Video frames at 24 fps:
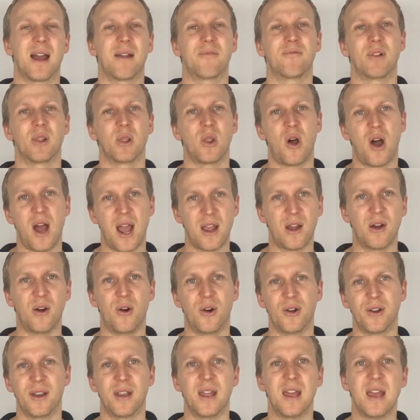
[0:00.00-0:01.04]
and rely
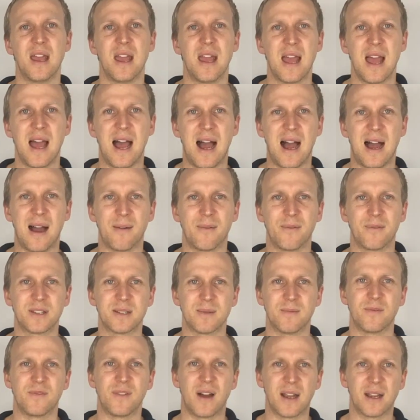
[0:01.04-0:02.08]
on
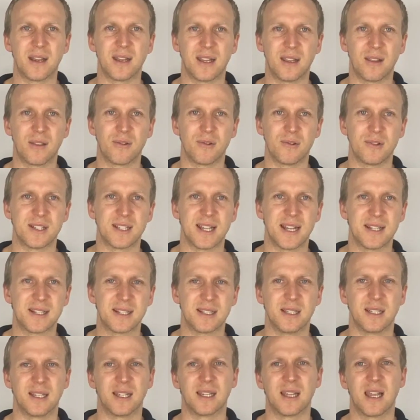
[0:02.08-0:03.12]
some funding through
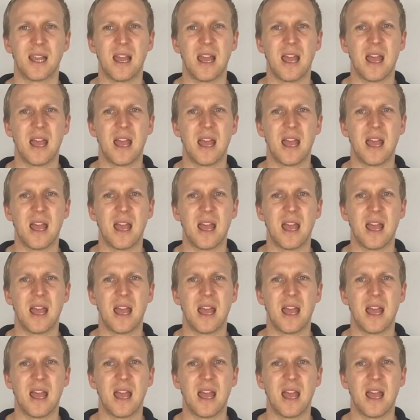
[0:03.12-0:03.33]
Centrelink?